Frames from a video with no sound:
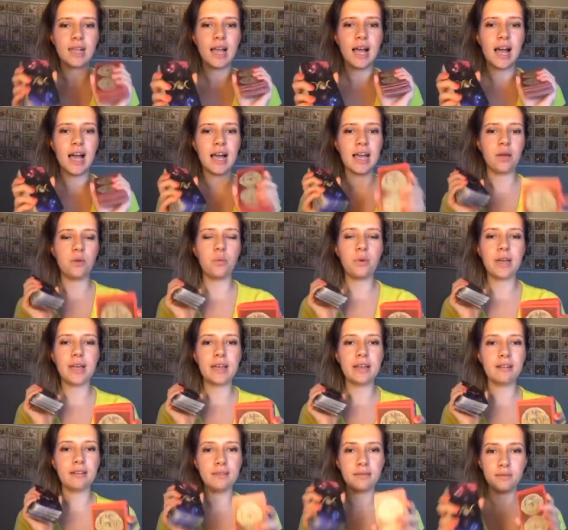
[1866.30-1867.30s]
I
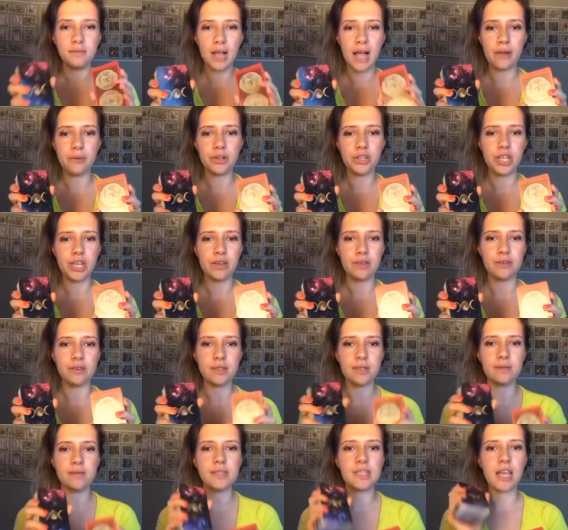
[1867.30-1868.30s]
will I will
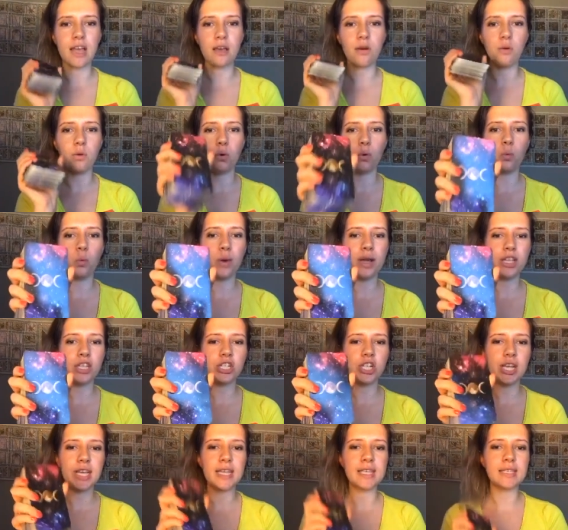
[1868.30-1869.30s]
use. So
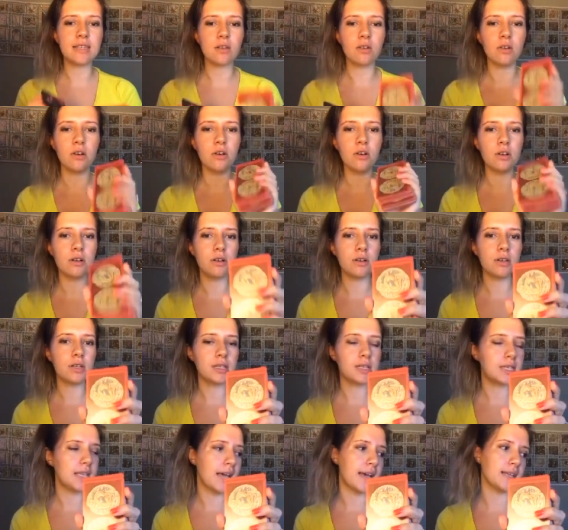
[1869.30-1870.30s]
witches or
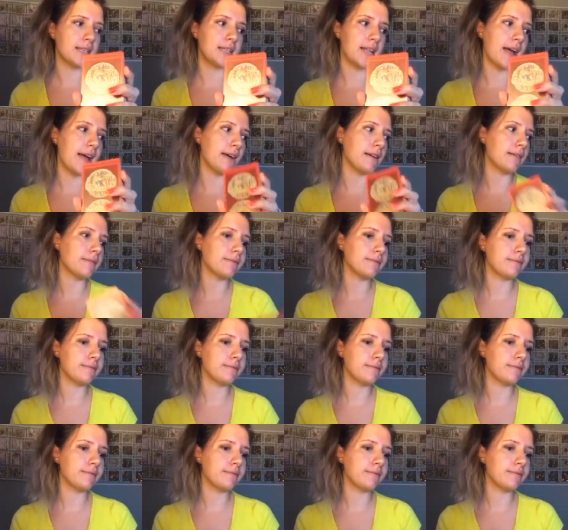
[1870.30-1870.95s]
sex deck?